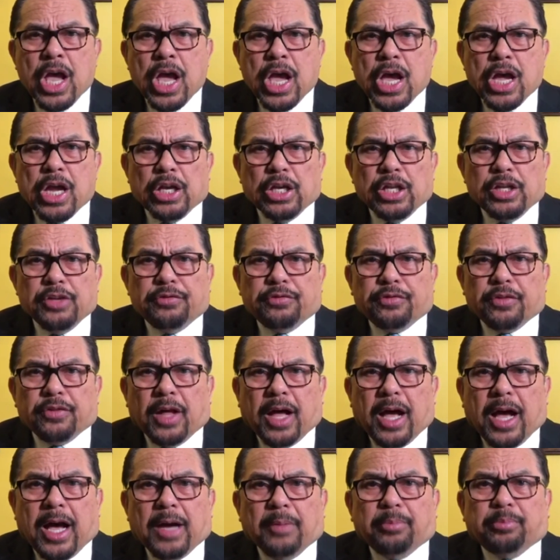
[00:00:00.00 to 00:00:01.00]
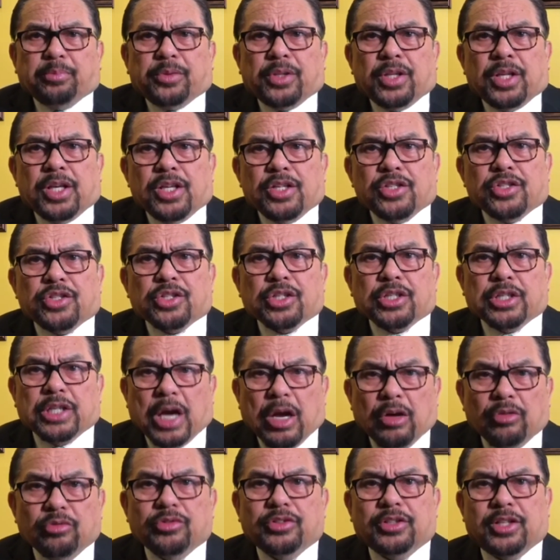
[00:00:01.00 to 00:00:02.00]
Lift up his
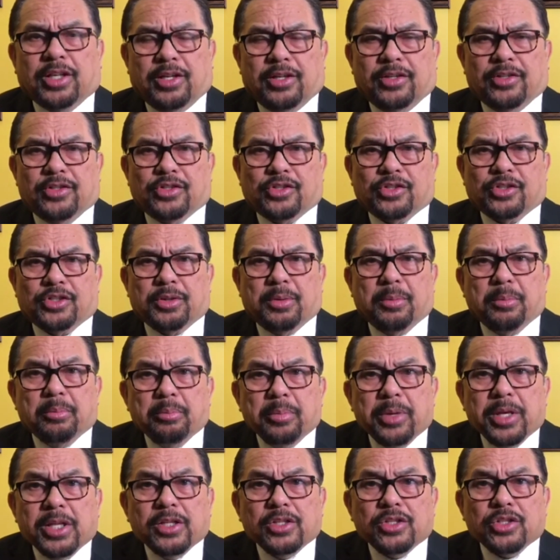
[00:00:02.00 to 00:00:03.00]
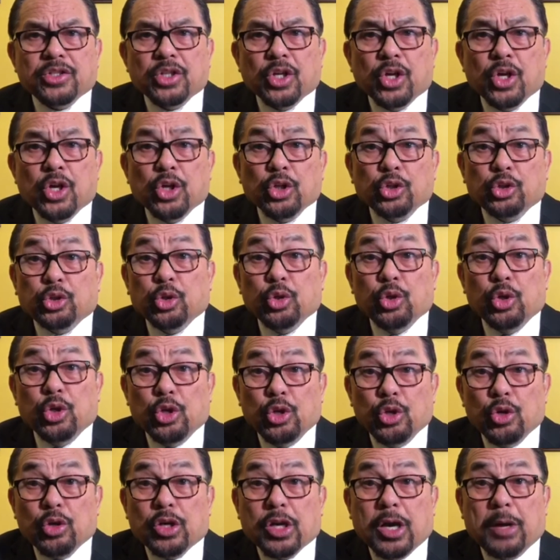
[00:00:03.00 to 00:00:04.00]
countenance means to
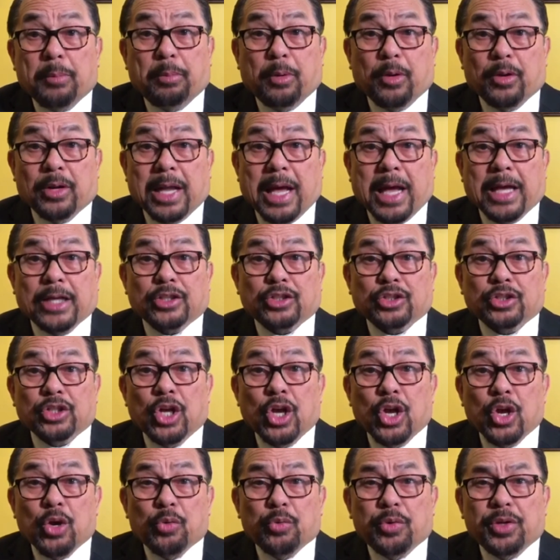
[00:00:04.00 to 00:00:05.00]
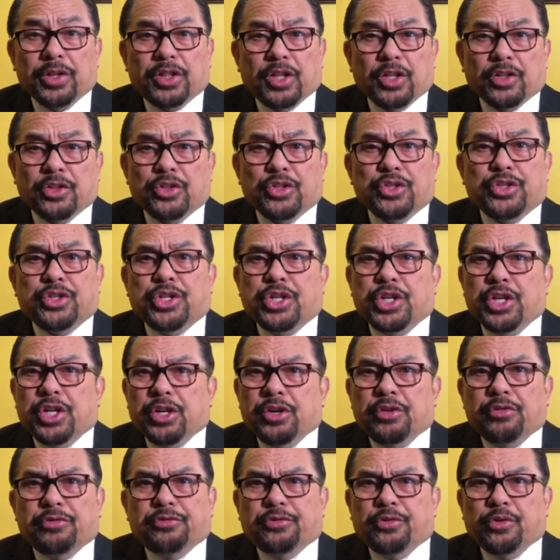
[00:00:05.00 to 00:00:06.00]
look upon us with a
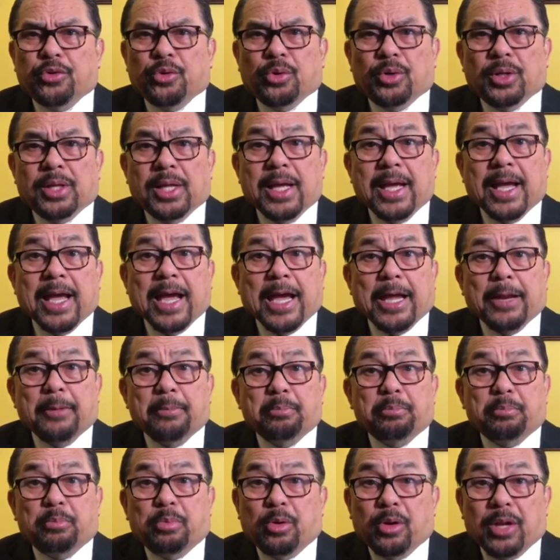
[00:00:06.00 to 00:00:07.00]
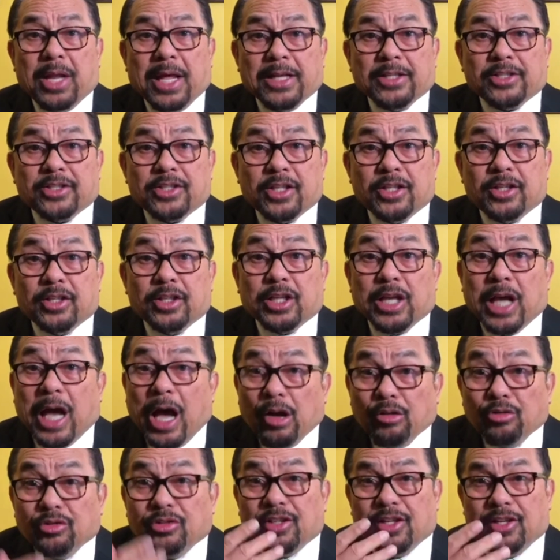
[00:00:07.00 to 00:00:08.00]
cheerful and pleasant
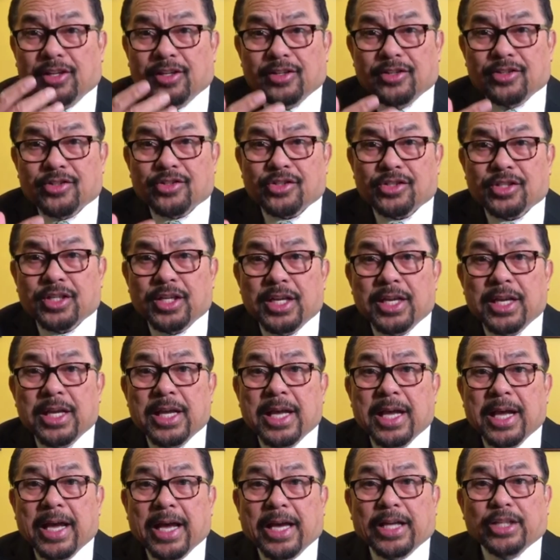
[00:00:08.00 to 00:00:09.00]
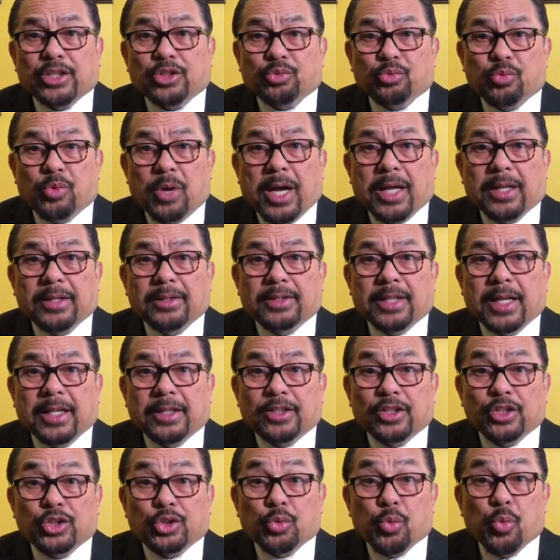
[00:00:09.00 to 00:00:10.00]
countenance, as one that
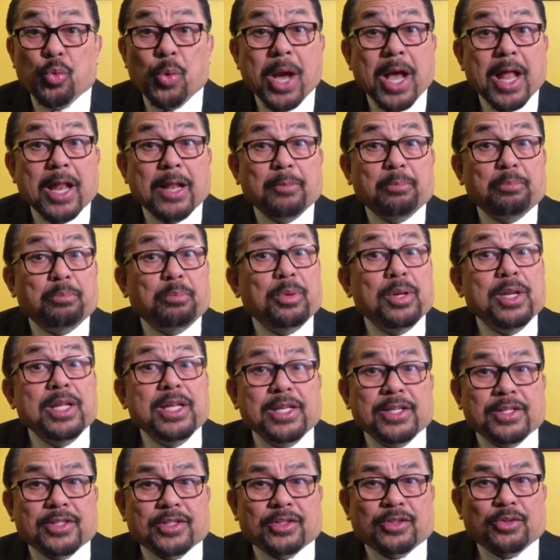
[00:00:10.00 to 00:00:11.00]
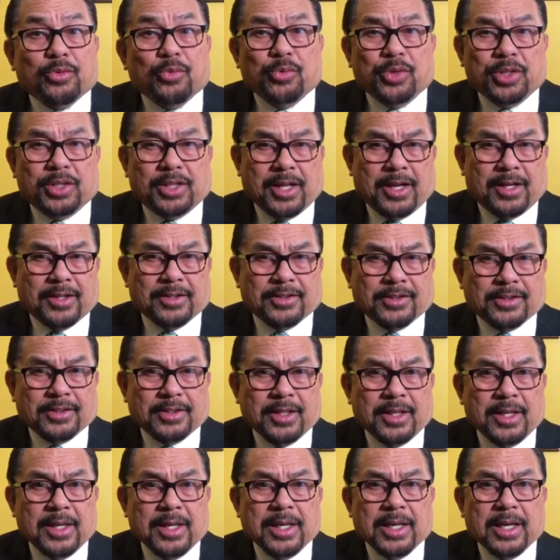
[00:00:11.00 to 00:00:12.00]
is well pleased with us
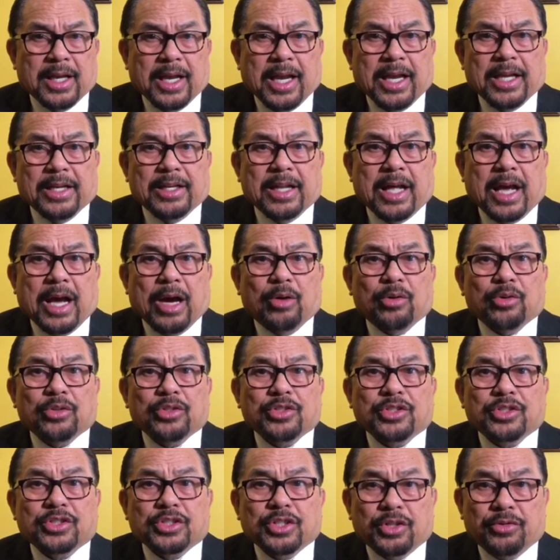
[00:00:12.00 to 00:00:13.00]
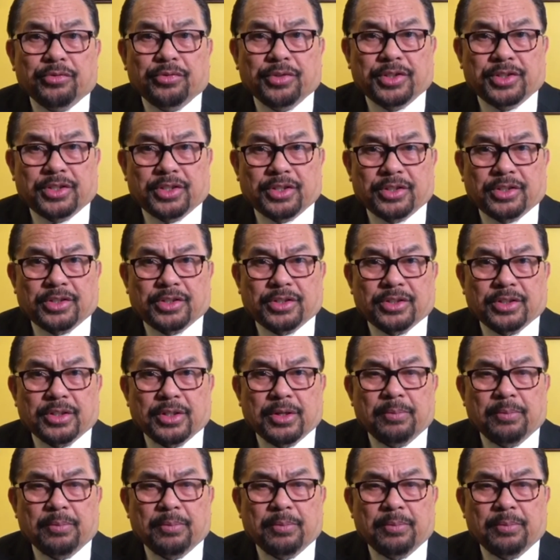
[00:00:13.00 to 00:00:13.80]
and our services.